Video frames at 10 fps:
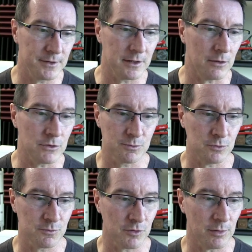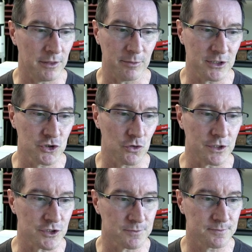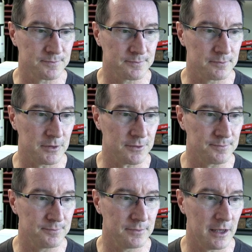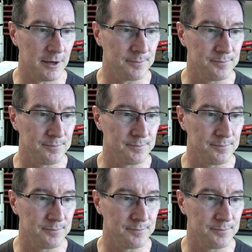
You know, was probably the best choice. But yeah.